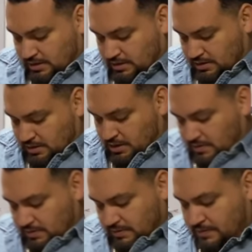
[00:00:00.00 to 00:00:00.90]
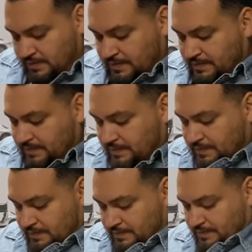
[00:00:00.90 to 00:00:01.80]
good. You're losing weight.
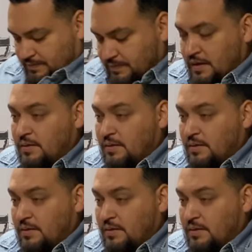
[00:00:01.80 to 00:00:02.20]
Have